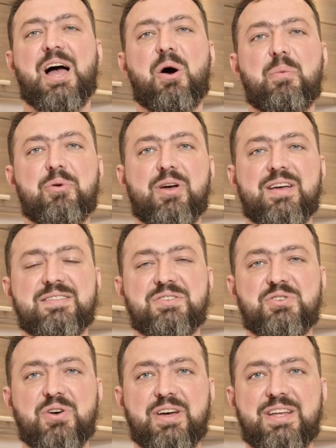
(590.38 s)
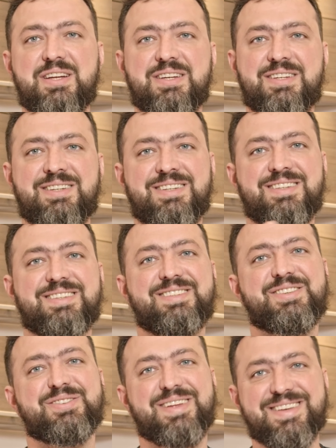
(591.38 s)
I hope you guys enjoy it.
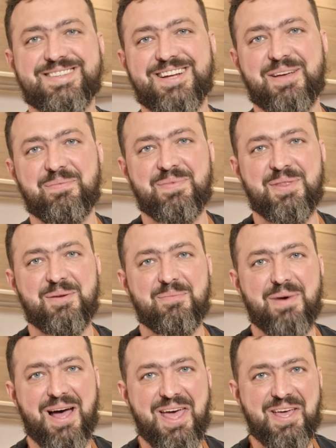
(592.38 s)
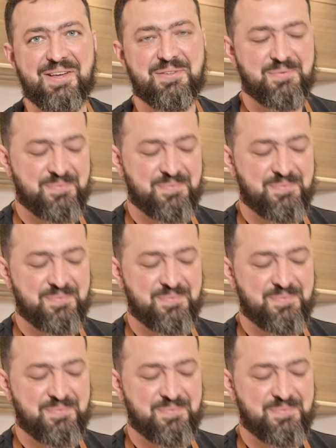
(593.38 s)
See you next time. Bye.